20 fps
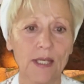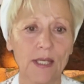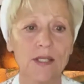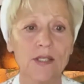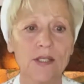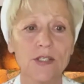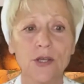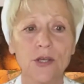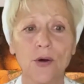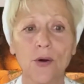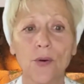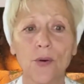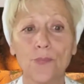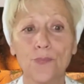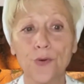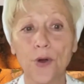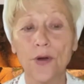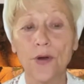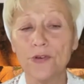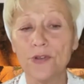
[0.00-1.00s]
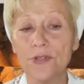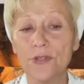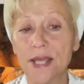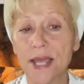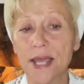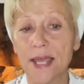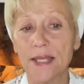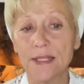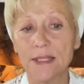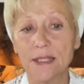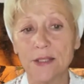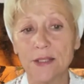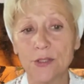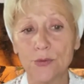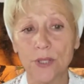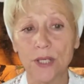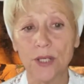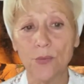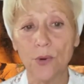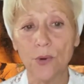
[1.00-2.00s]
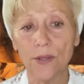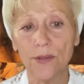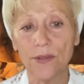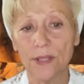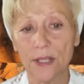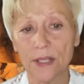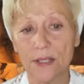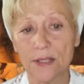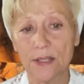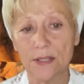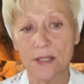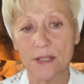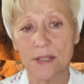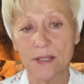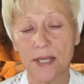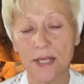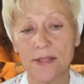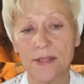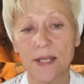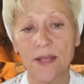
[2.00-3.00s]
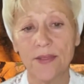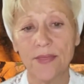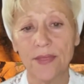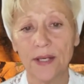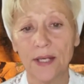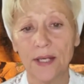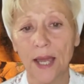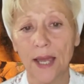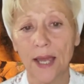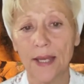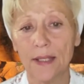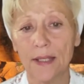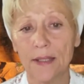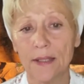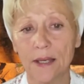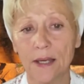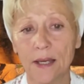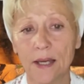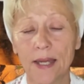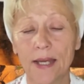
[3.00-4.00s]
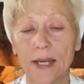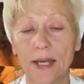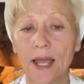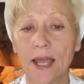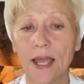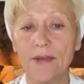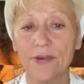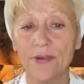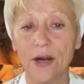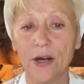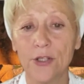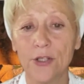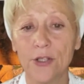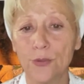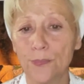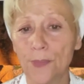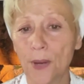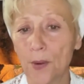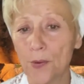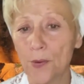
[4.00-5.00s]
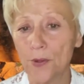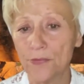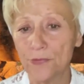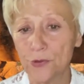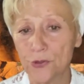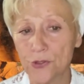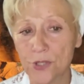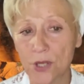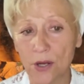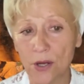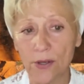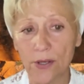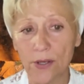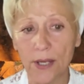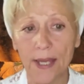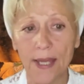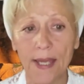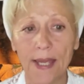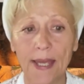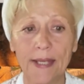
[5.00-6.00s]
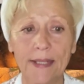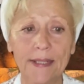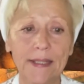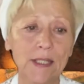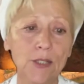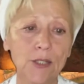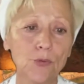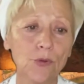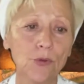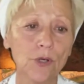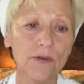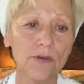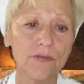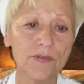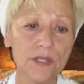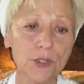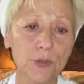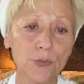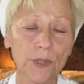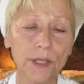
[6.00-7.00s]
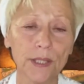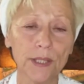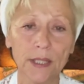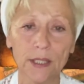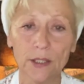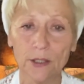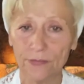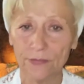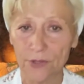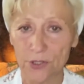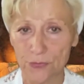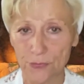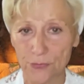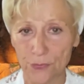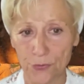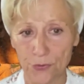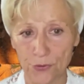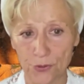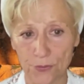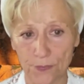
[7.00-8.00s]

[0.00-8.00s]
So Proverbs 18:21 tells us that death and life are in the power of the tongue, and he who loves it will eat of its fruit.